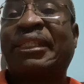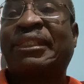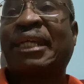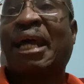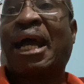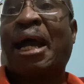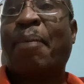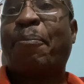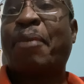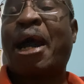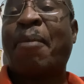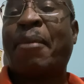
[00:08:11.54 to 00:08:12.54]
is a
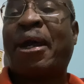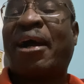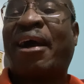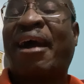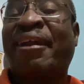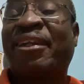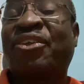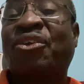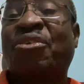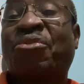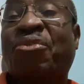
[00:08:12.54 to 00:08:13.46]
reason